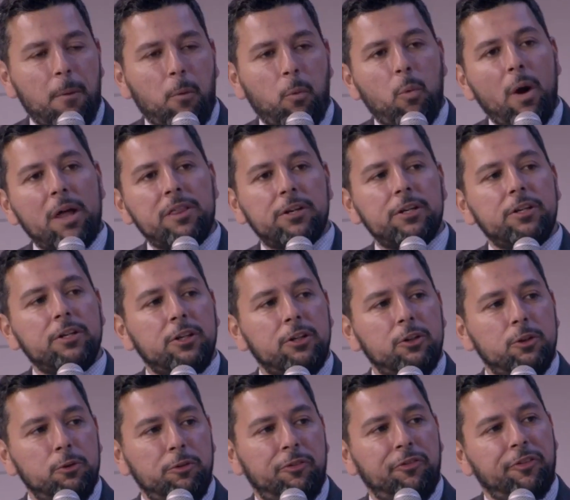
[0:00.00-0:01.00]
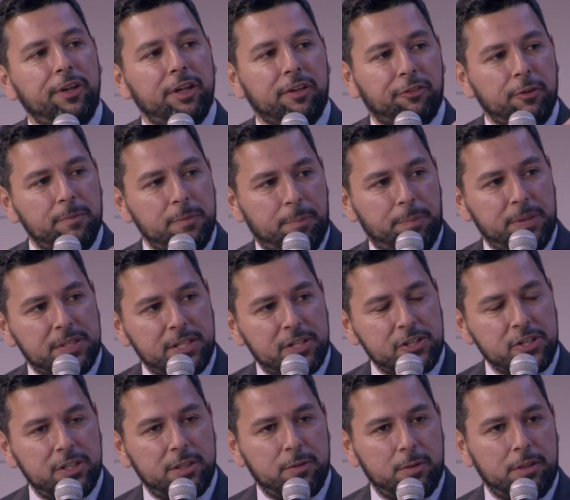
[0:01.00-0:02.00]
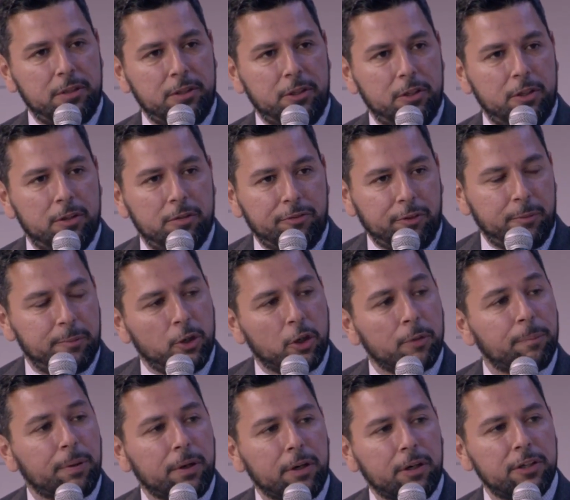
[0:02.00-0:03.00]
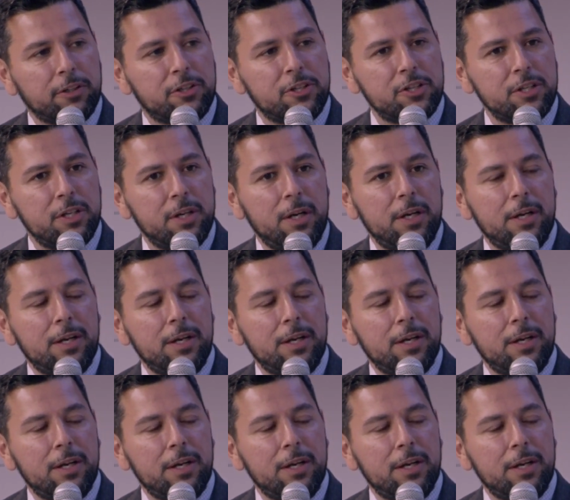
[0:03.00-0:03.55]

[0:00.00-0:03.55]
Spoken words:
whether you feel from the position, from your perch,